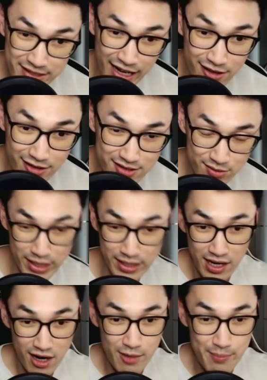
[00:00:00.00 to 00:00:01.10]
Alice, right?
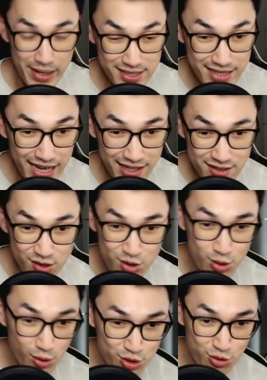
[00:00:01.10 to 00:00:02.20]
Her basic attack is just
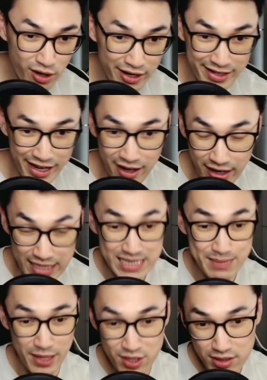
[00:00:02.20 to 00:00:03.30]
so strong in the air,
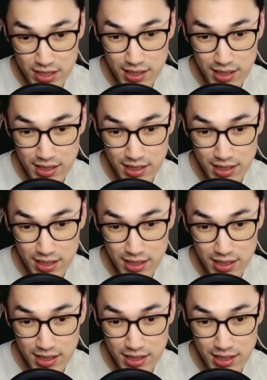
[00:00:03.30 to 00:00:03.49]
especially